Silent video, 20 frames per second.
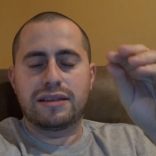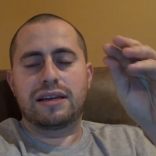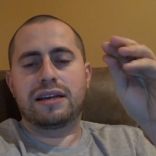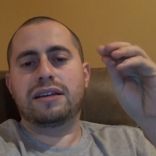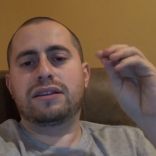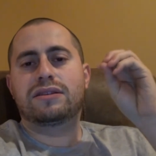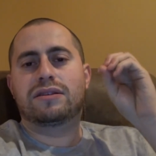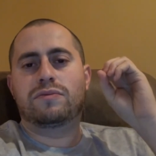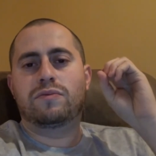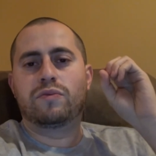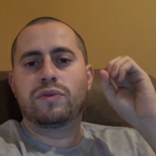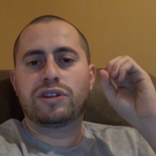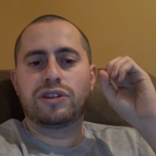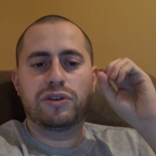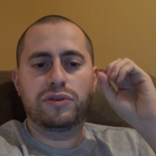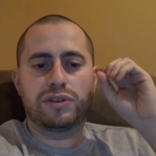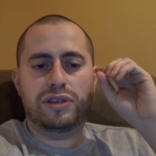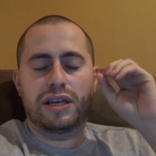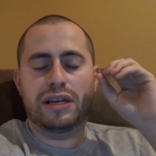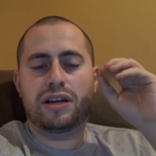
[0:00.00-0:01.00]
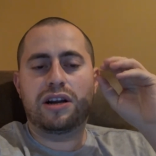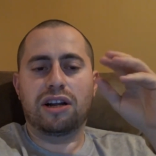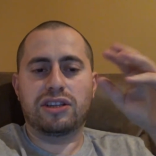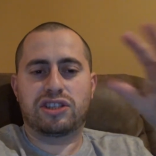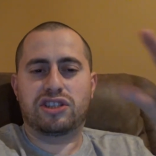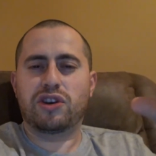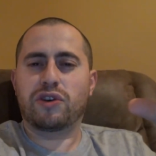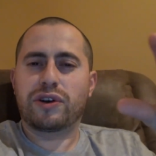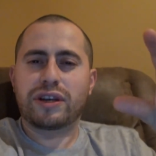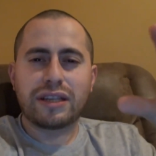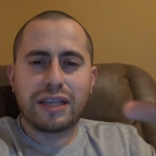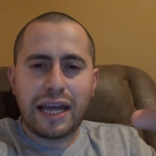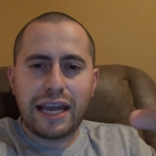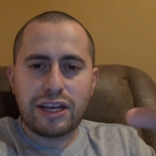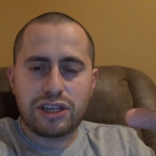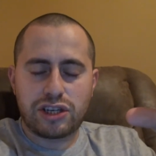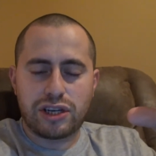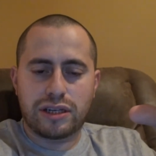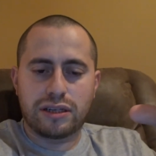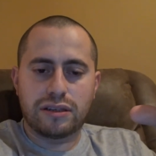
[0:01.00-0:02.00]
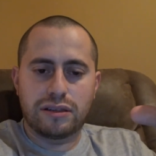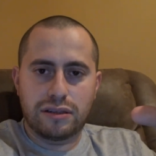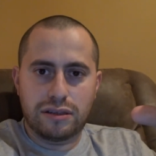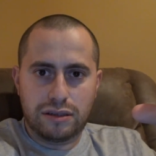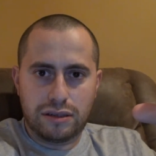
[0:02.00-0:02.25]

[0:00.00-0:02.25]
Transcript: it cuts circulation.